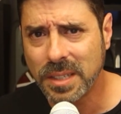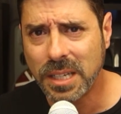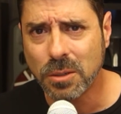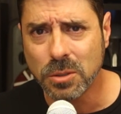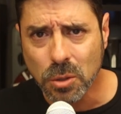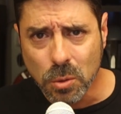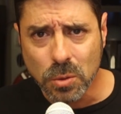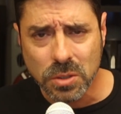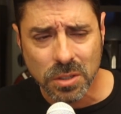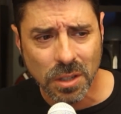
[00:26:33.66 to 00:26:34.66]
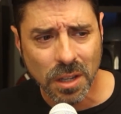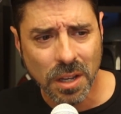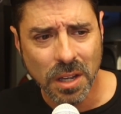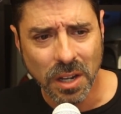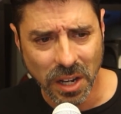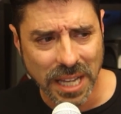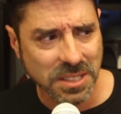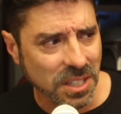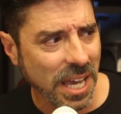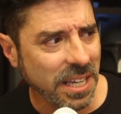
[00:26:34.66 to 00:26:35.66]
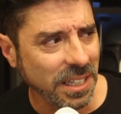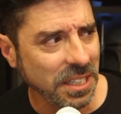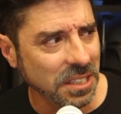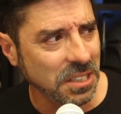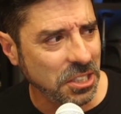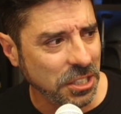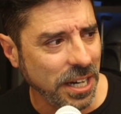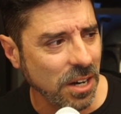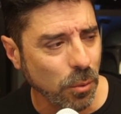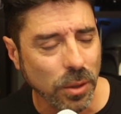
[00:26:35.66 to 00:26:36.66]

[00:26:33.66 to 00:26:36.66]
he goes, who's less likely to share?